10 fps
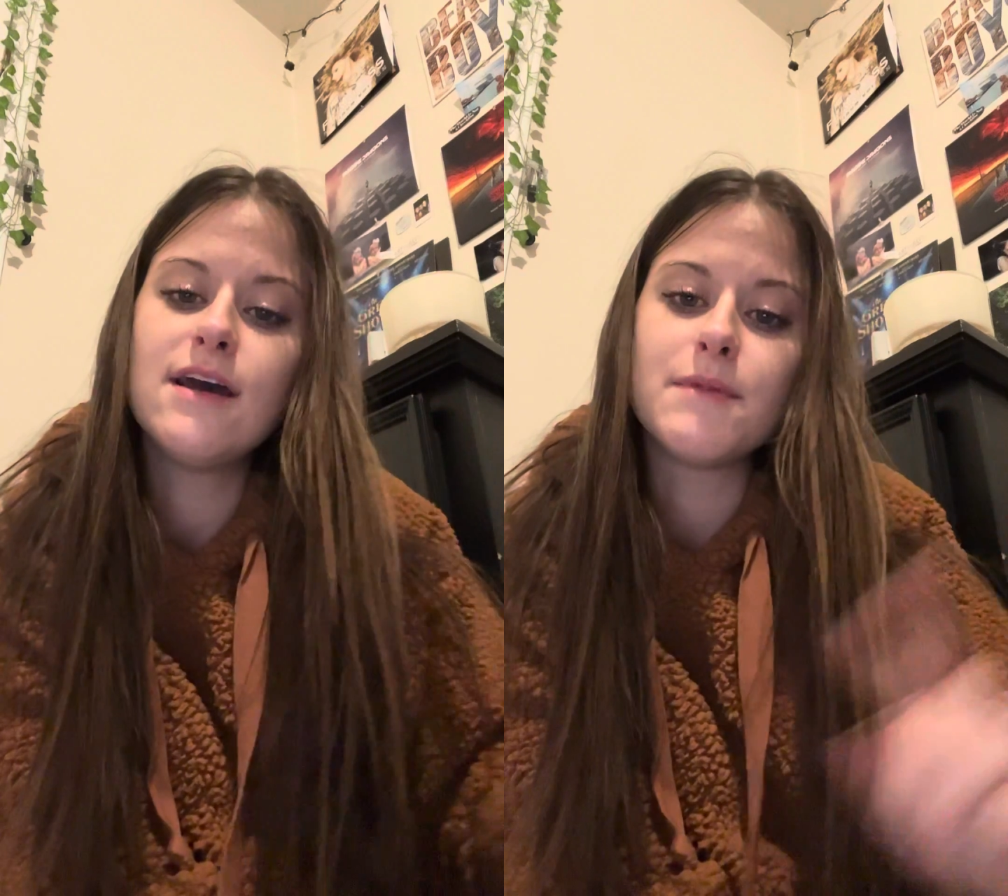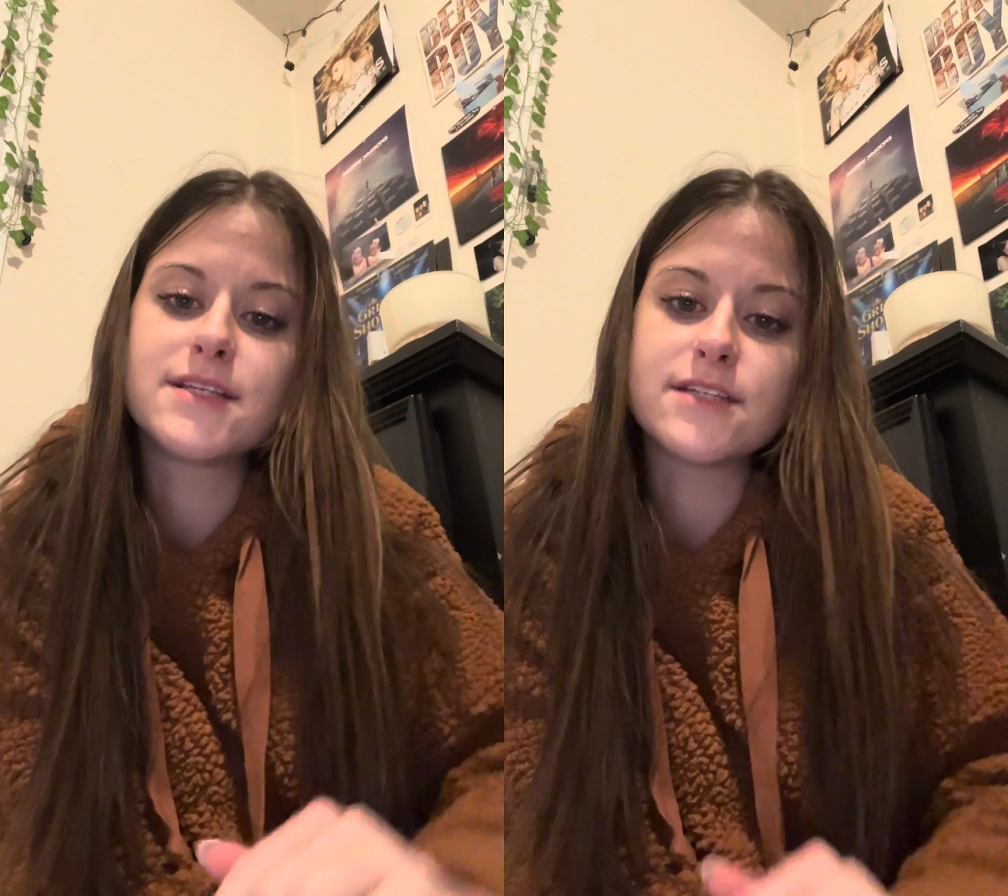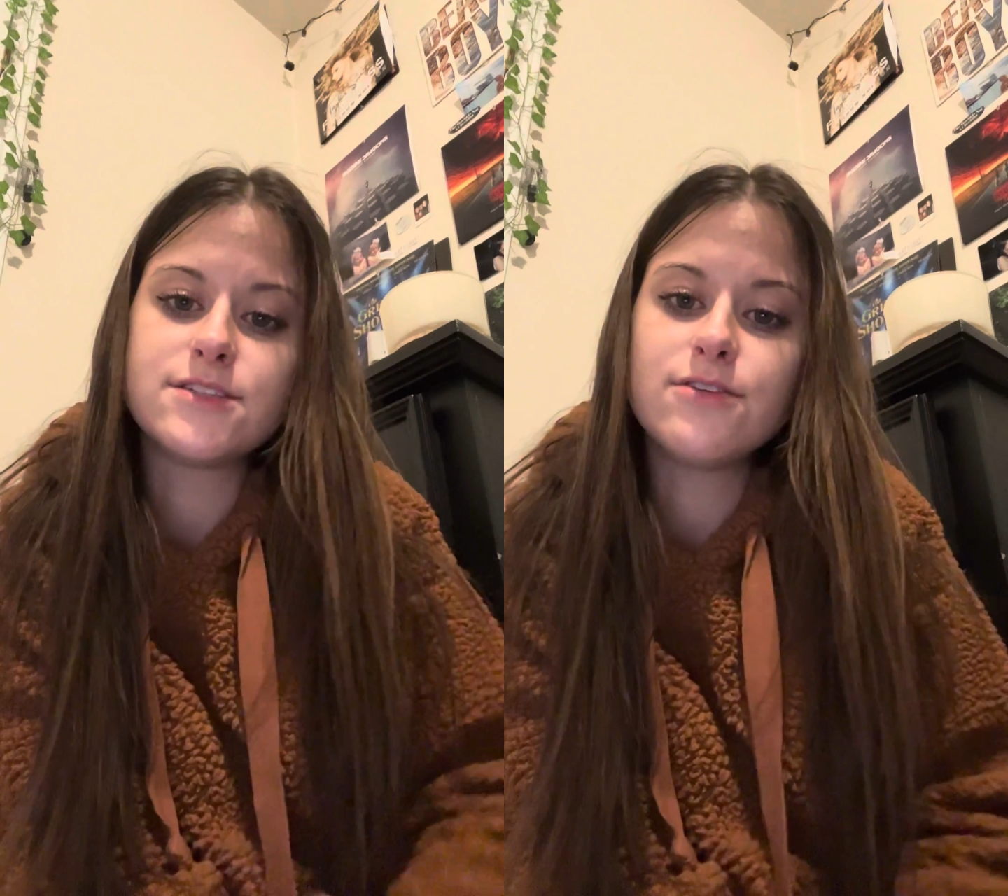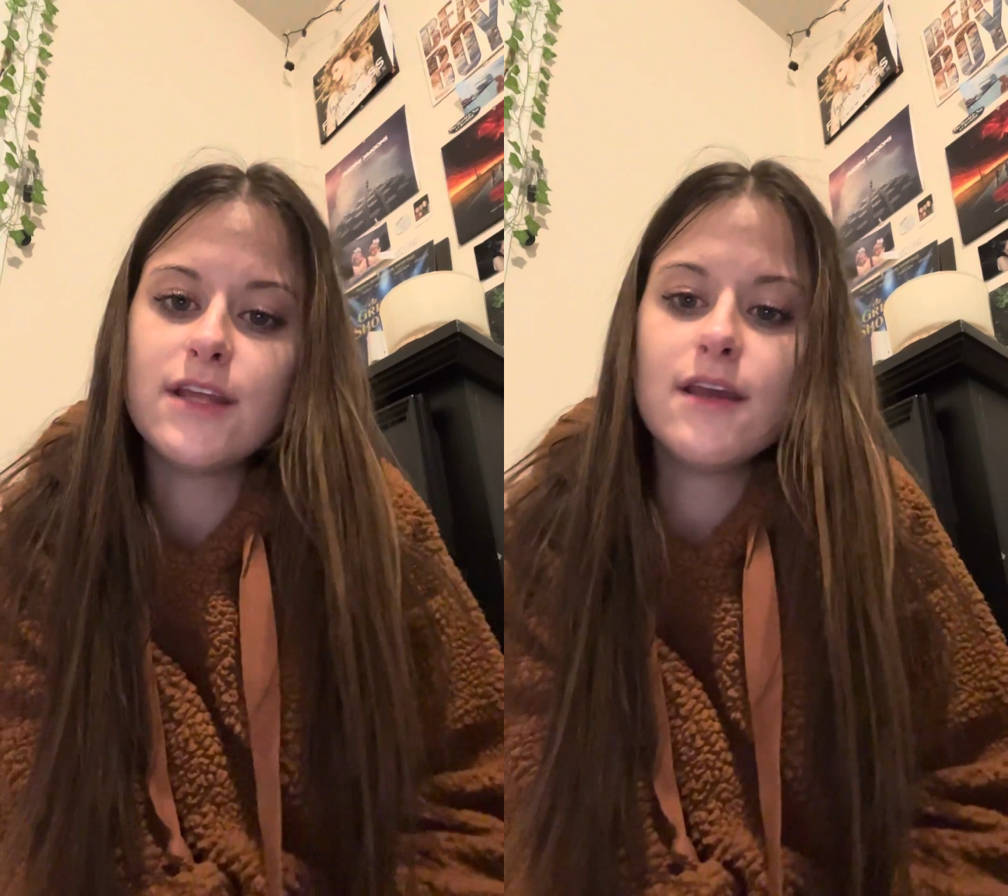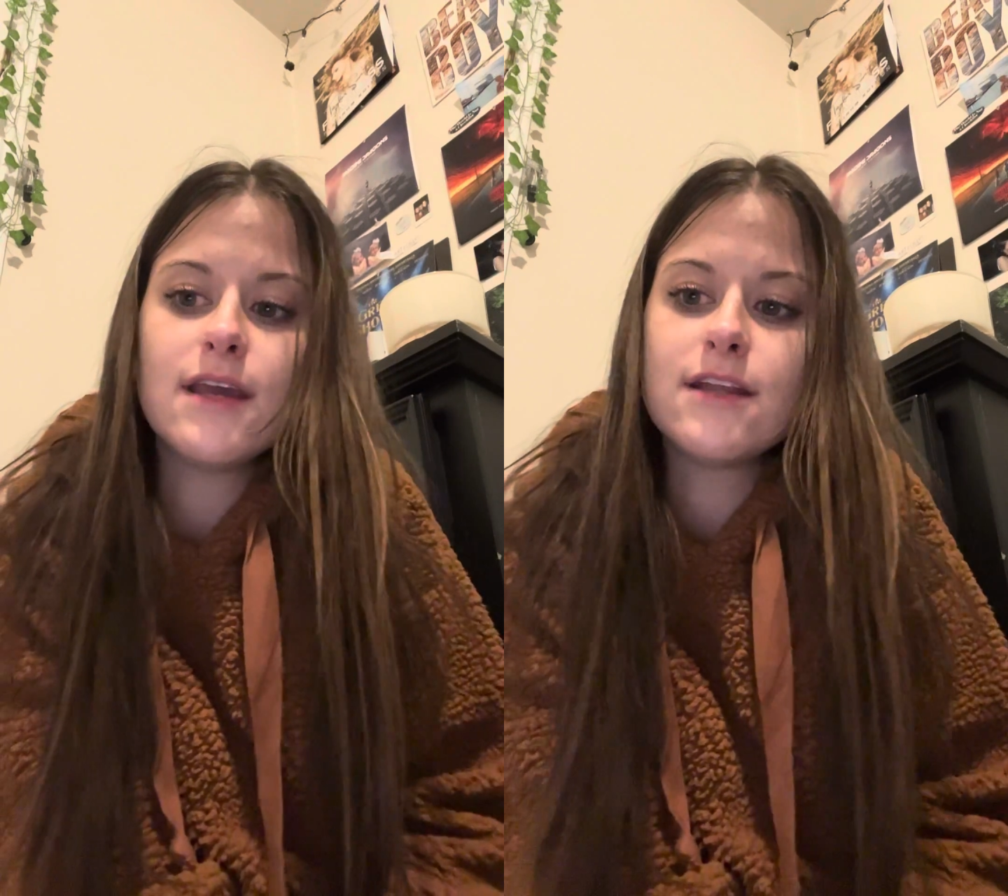because I do
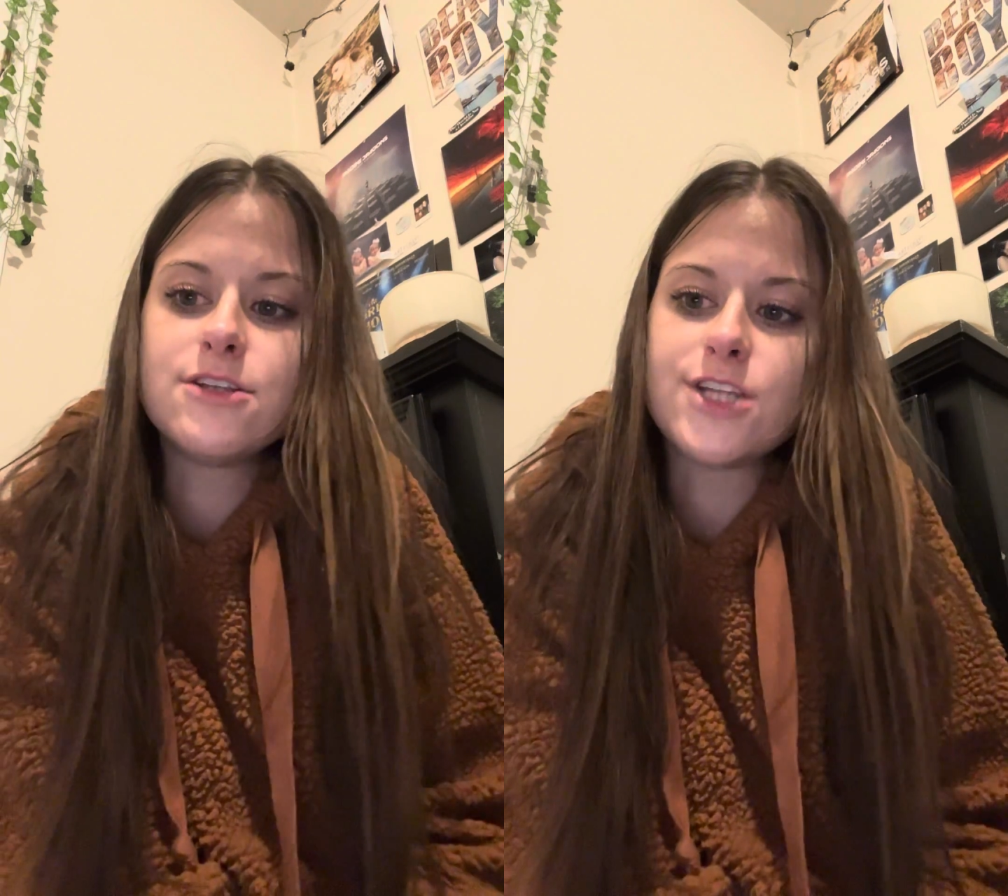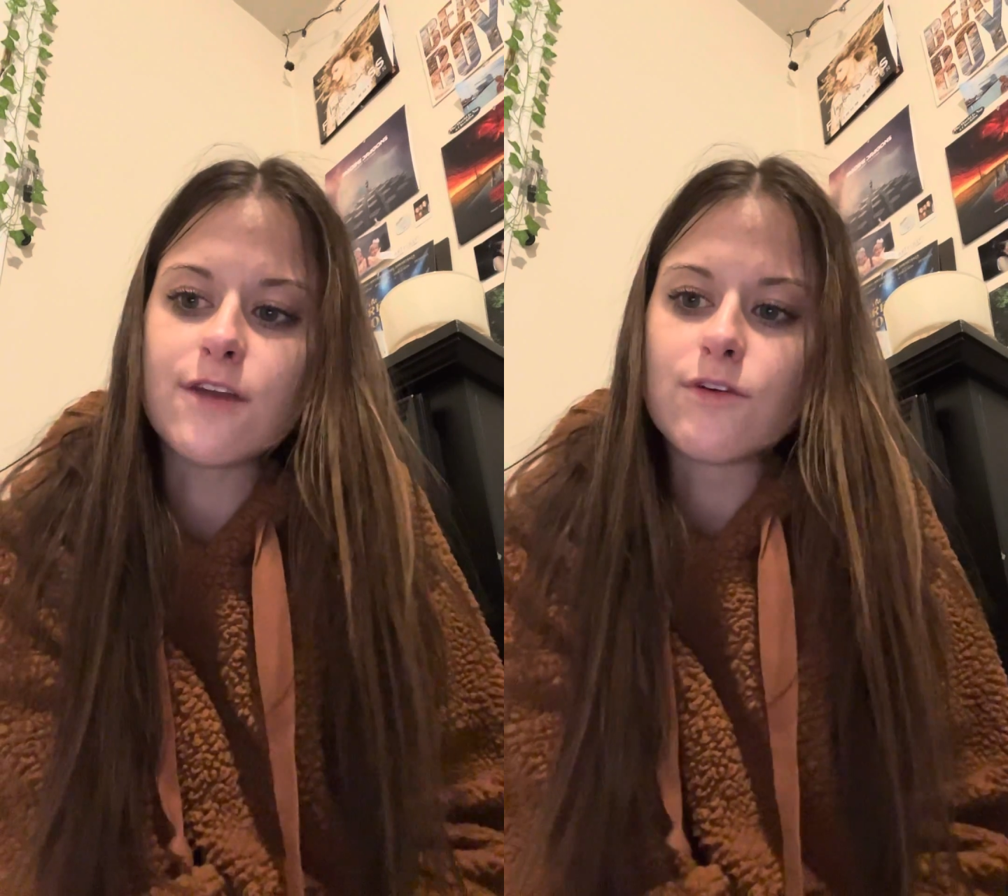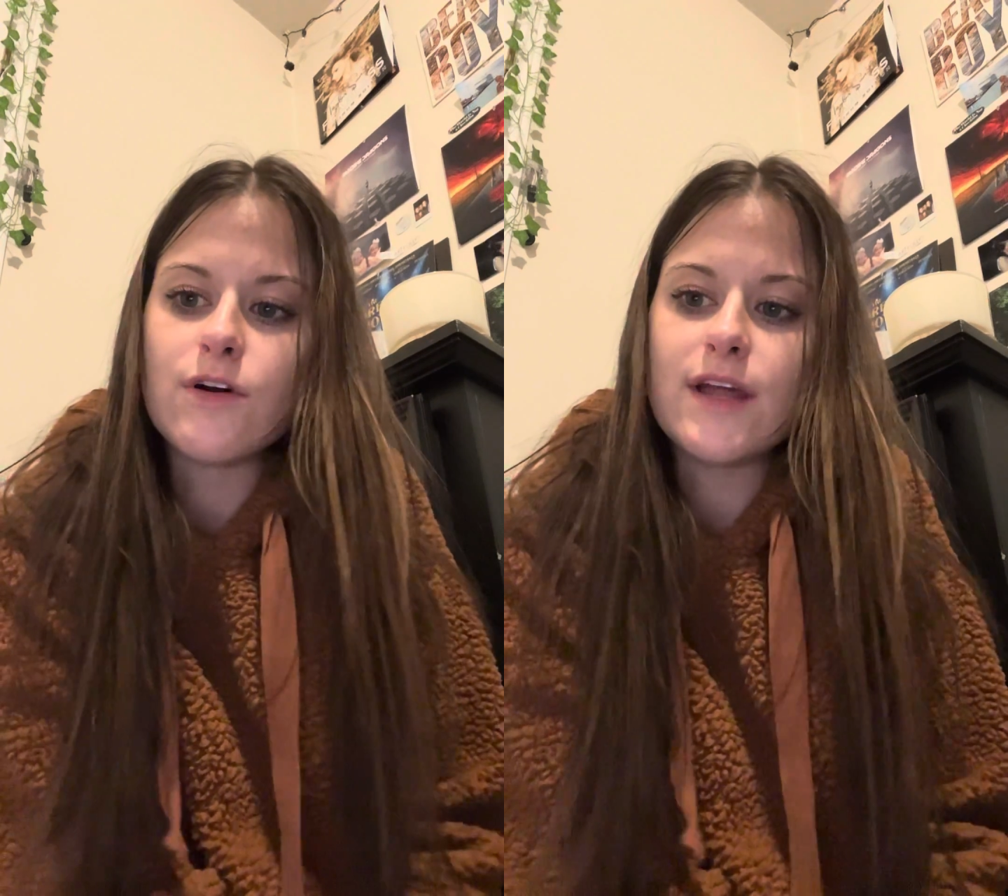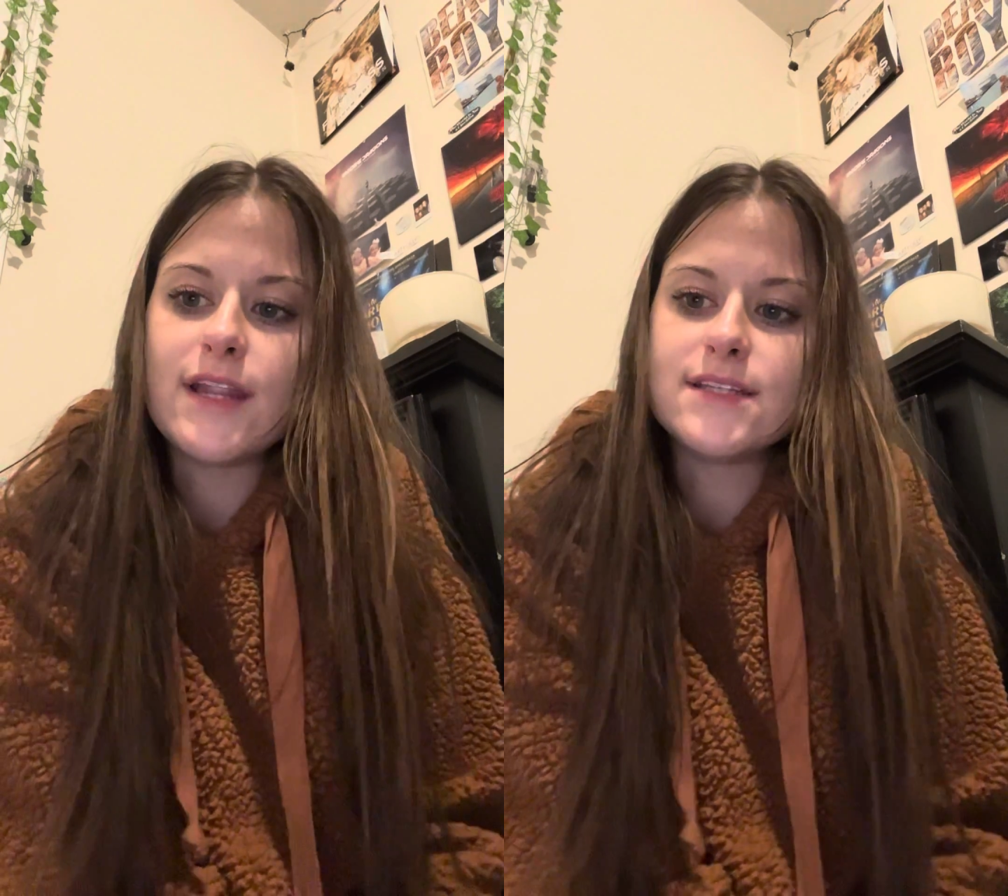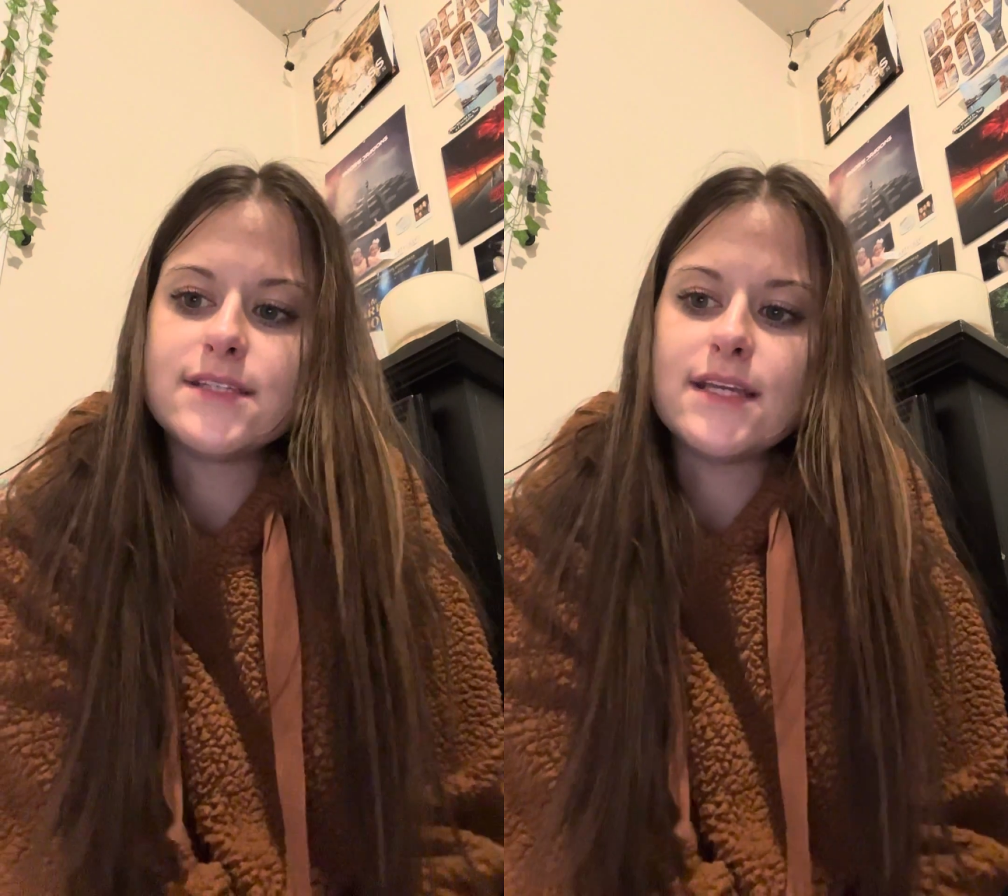think in general
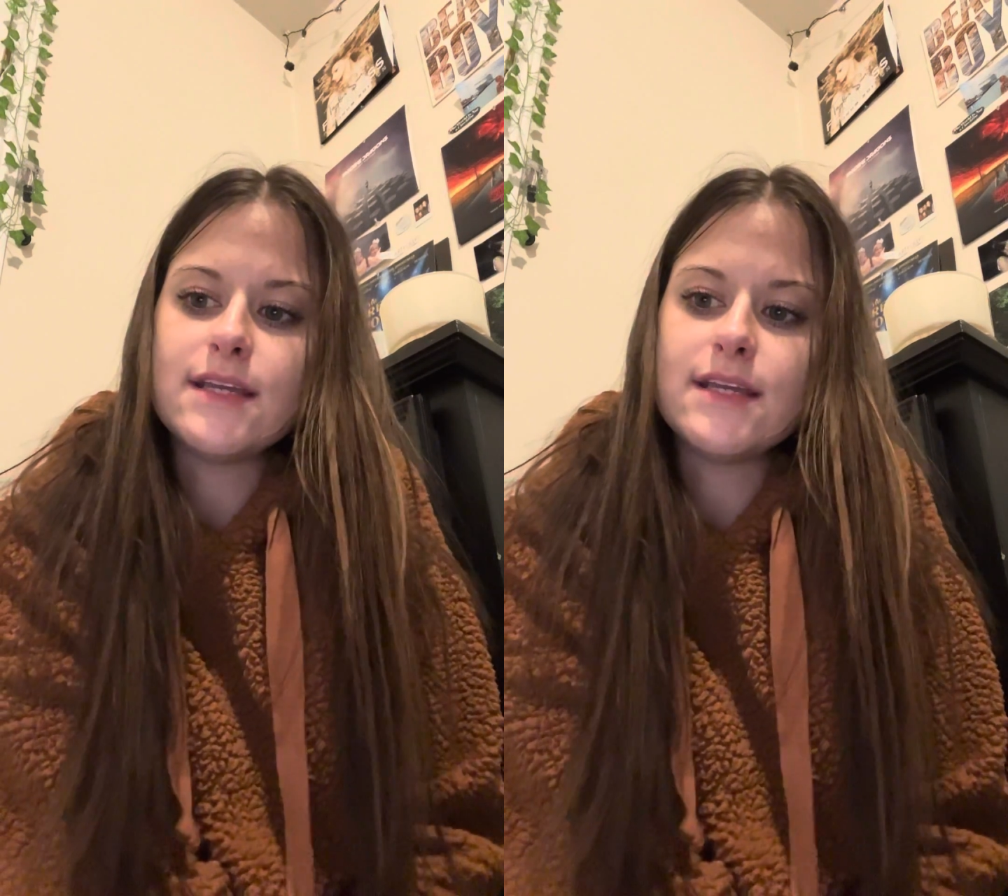it is